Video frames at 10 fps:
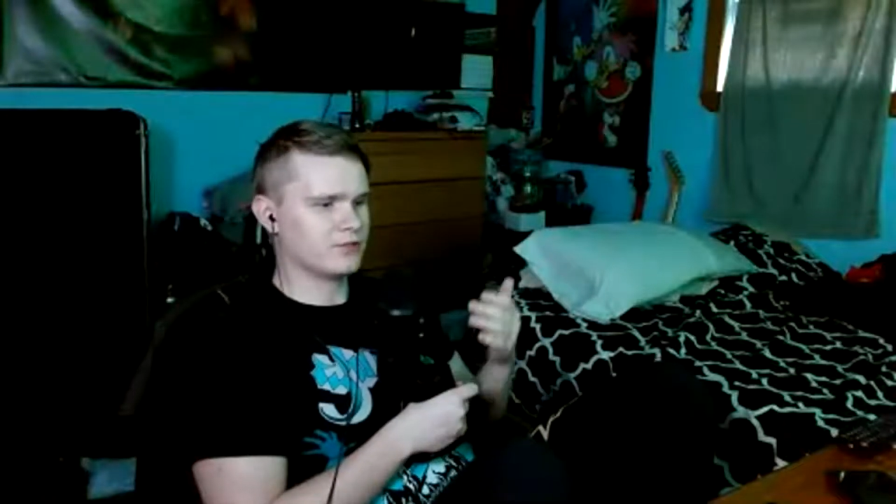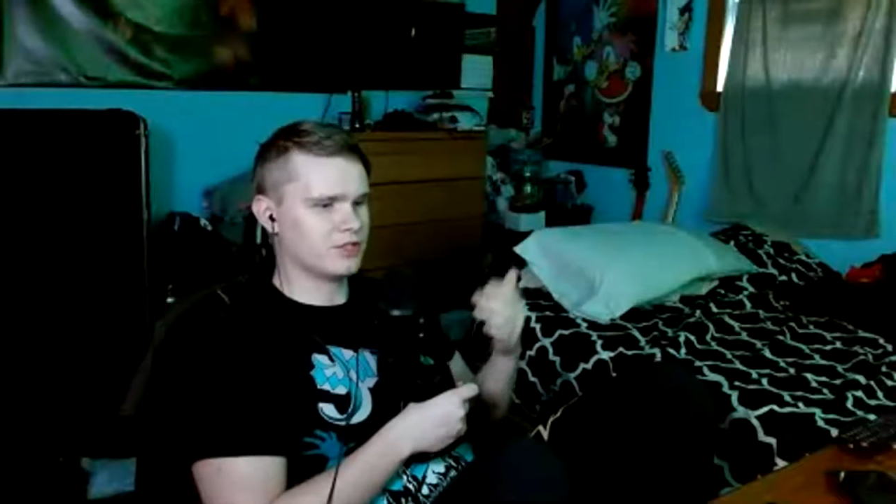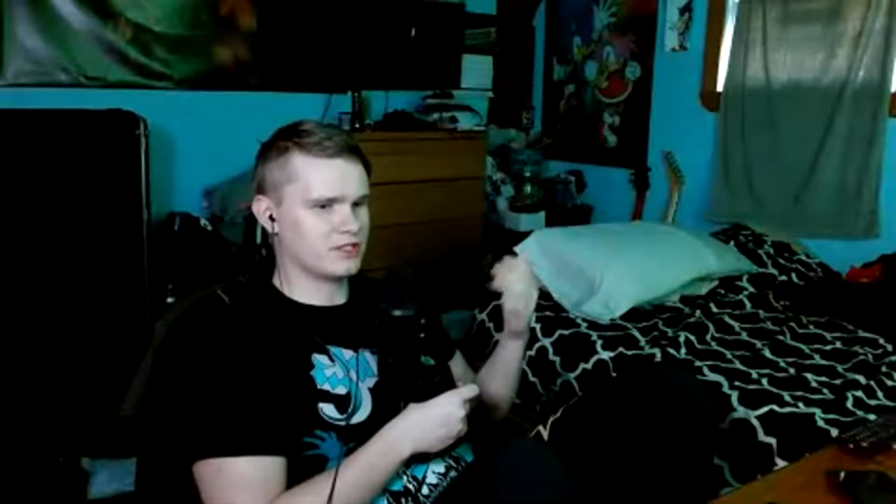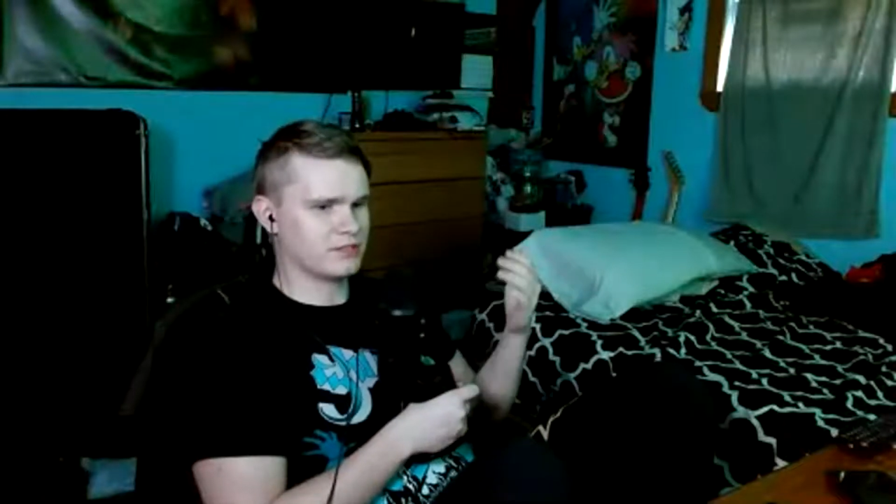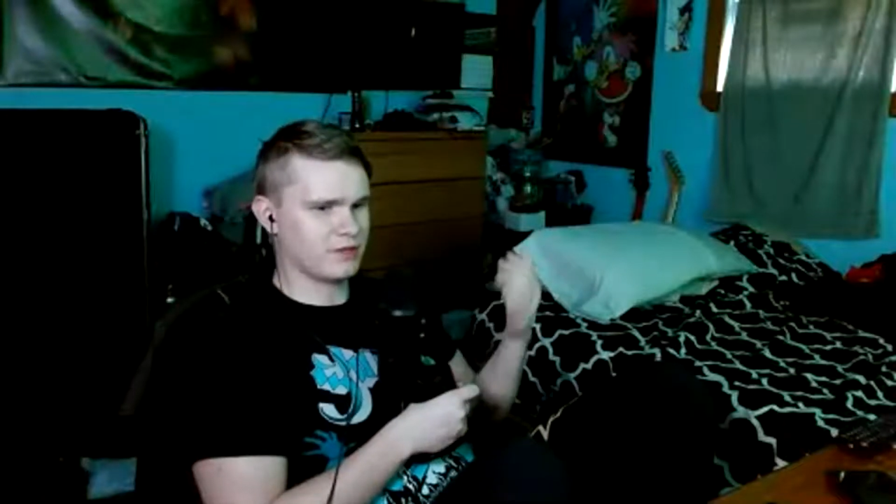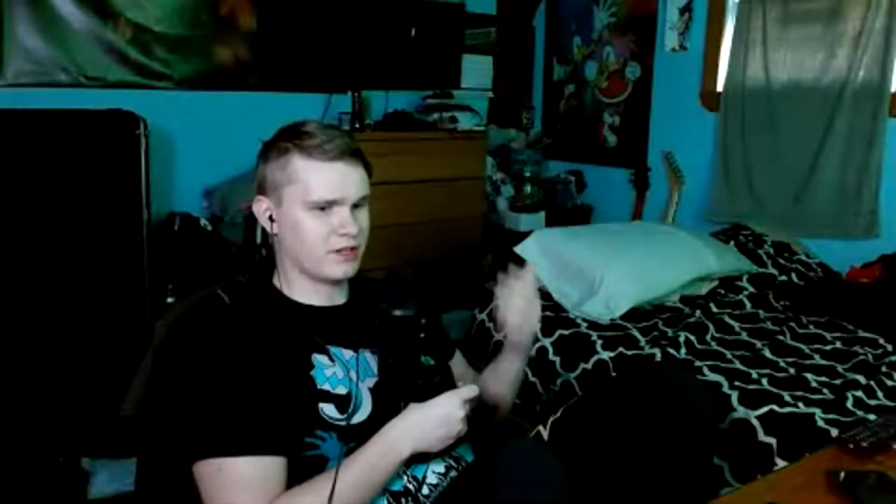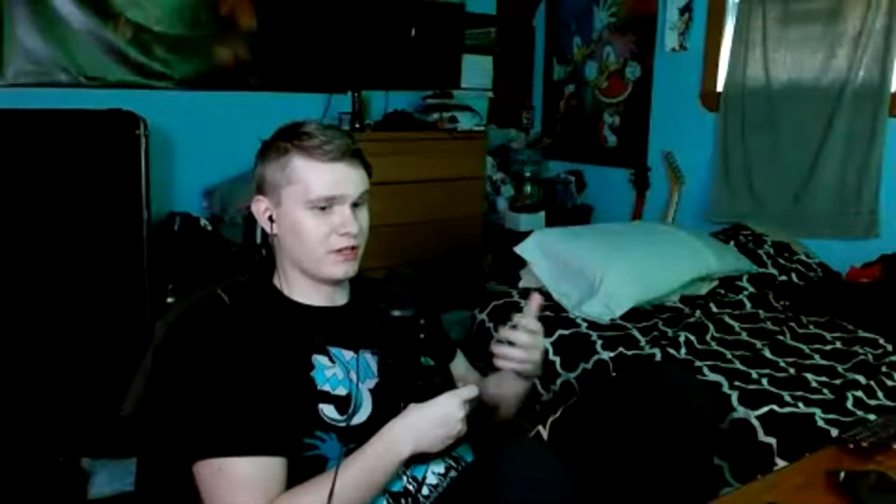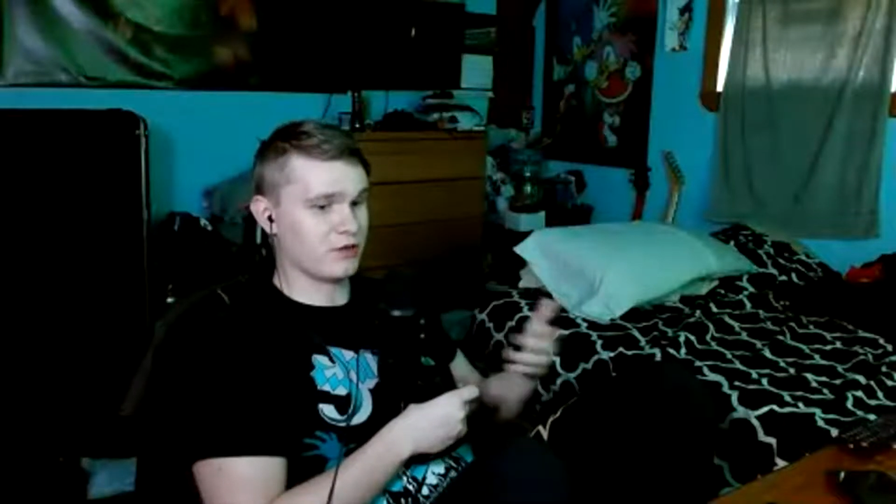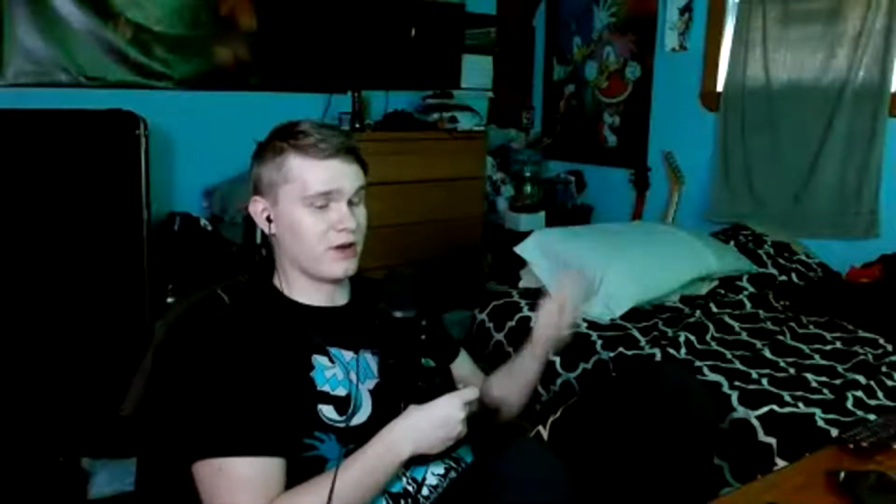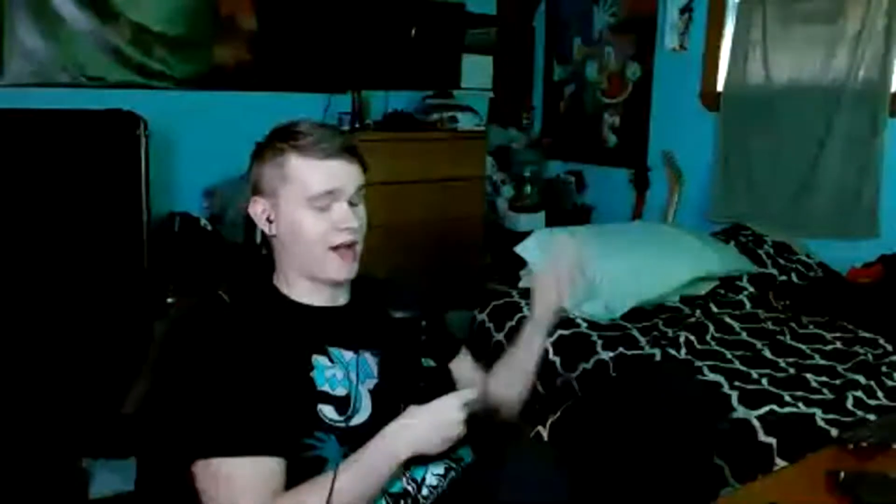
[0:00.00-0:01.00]
she's been a
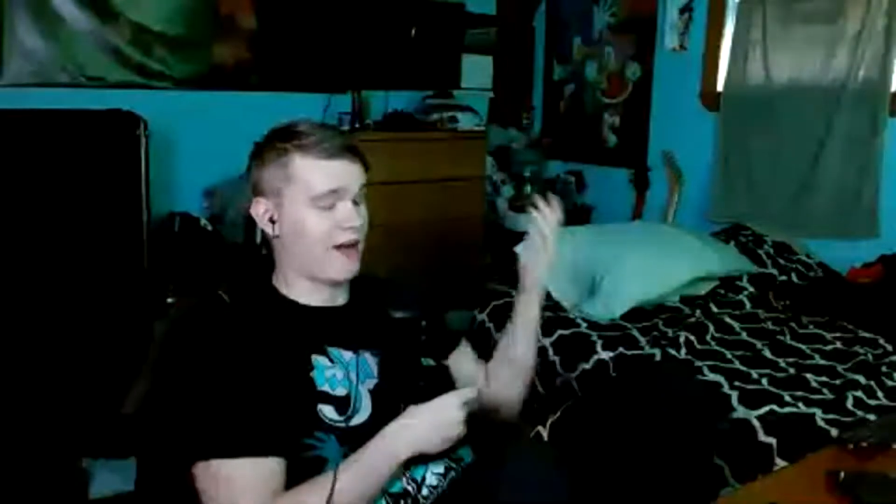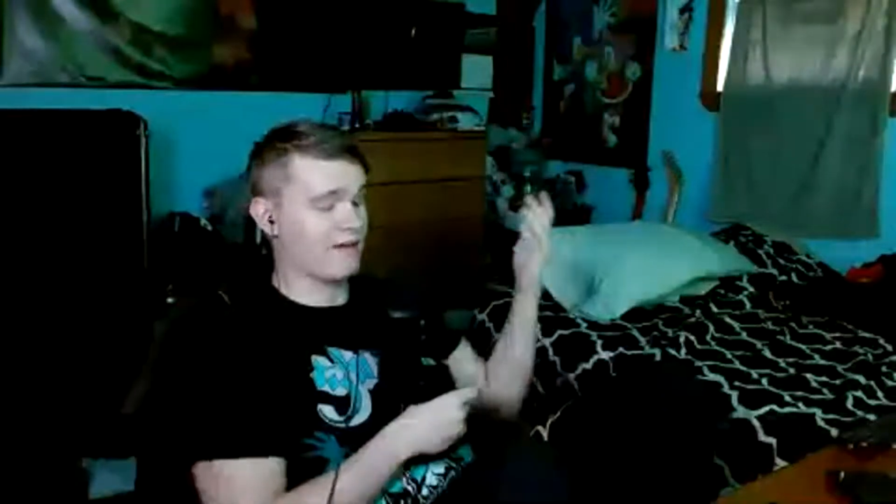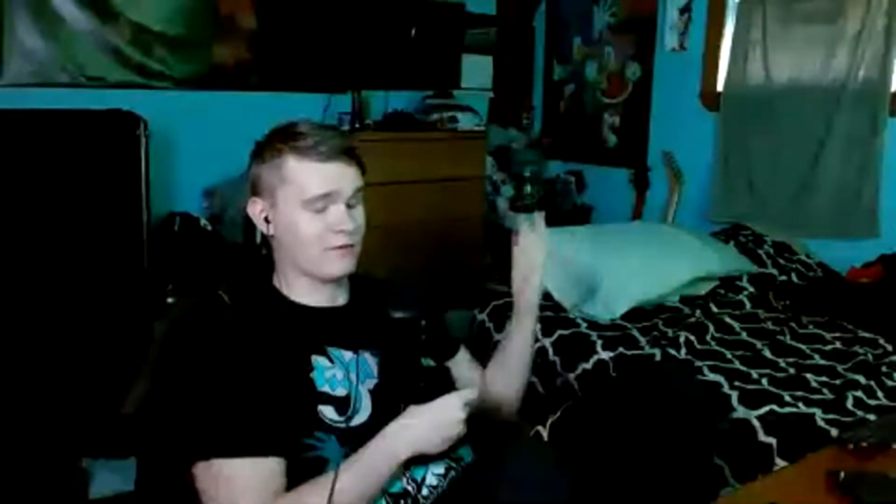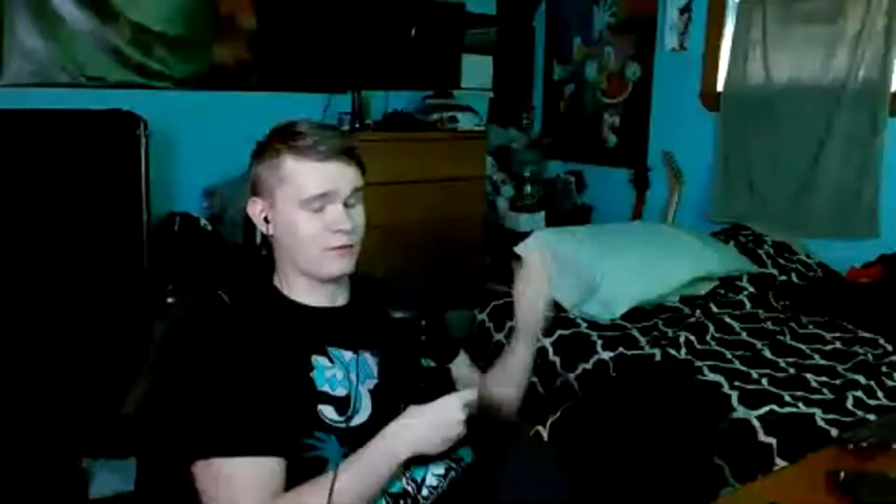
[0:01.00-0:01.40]
year and a half